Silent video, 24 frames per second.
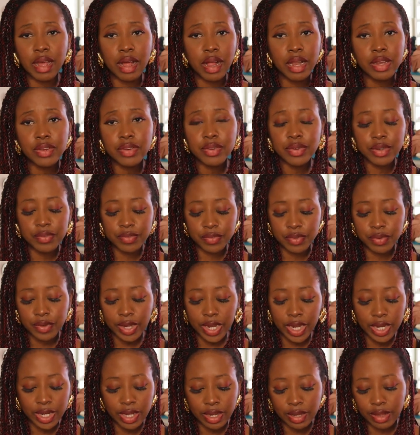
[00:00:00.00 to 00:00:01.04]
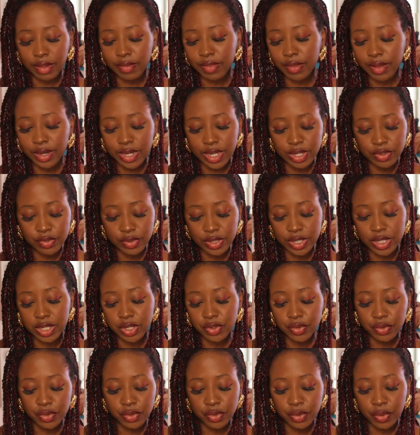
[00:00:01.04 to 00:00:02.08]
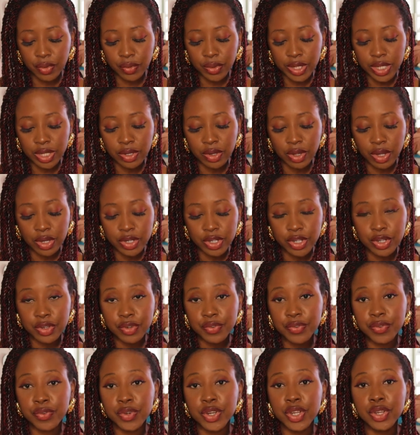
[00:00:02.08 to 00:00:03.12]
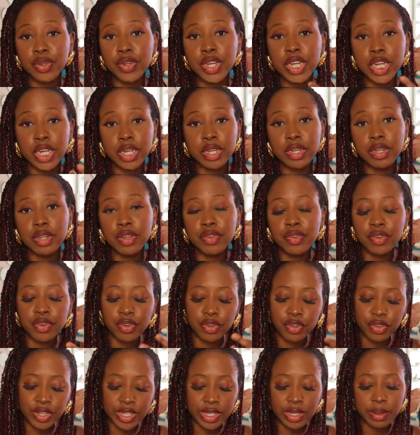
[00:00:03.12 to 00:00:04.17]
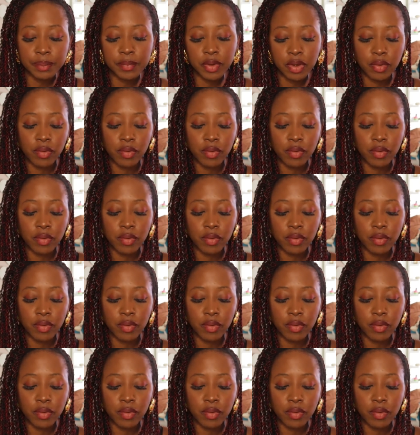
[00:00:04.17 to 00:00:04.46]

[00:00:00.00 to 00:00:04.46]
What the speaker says: all the review and anything that you need to know in order for your channel to just keep